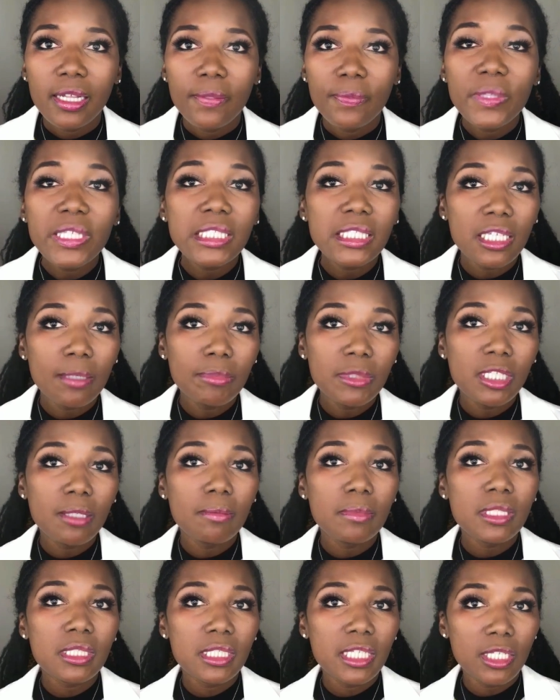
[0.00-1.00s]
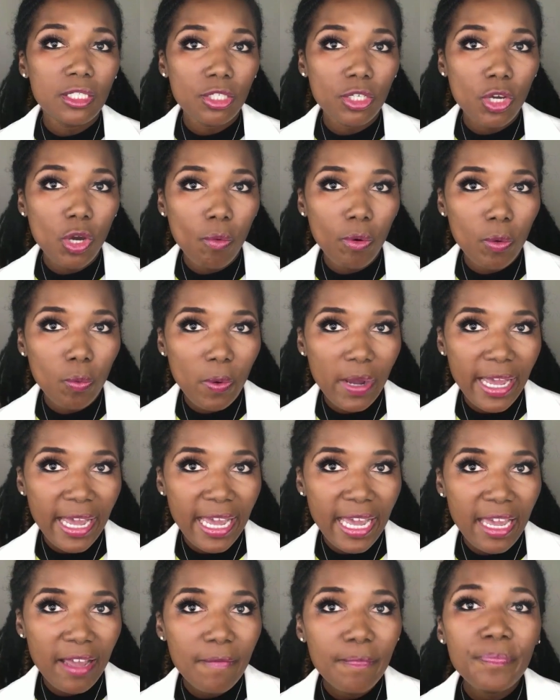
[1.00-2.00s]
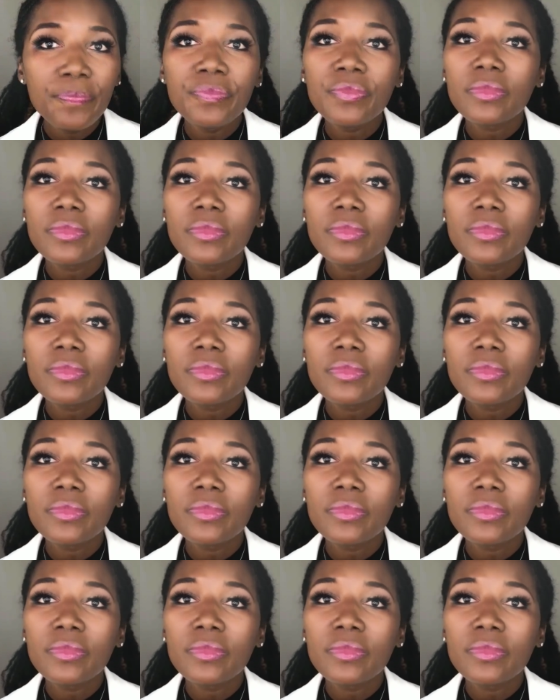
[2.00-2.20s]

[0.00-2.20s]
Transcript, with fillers: These symptoms tend to go away,